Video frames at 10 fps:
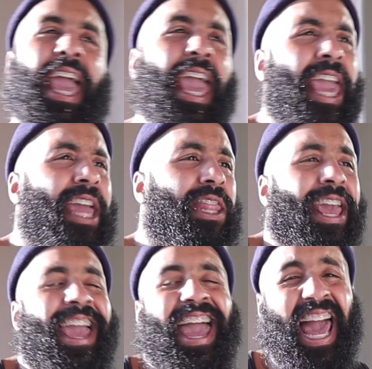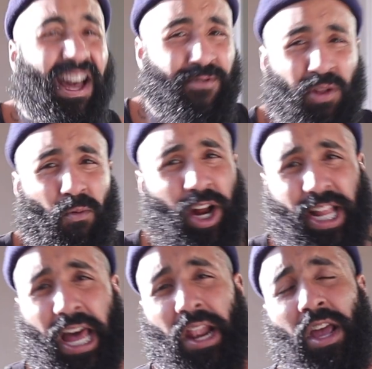And after the
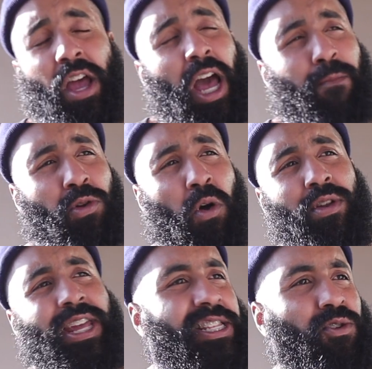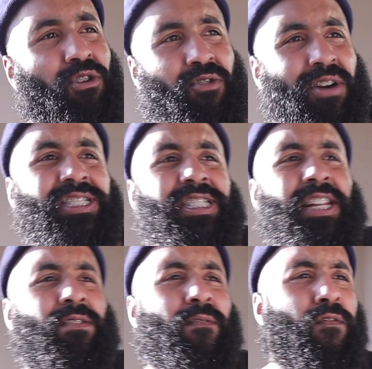workout, I'm going into a
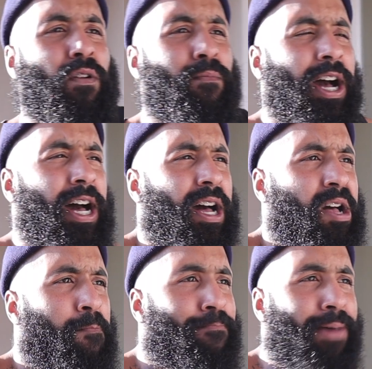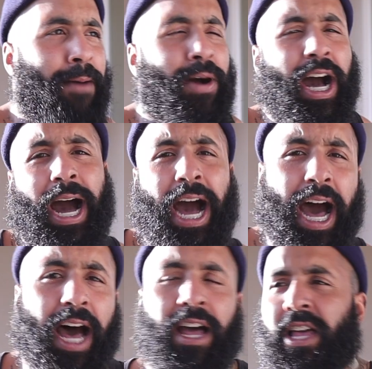question from Baba
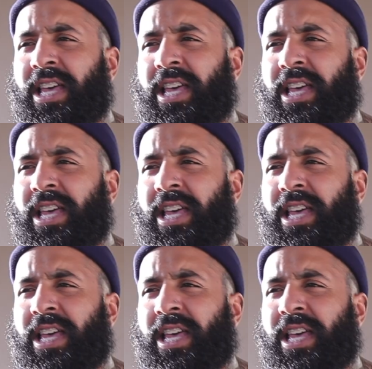Ha.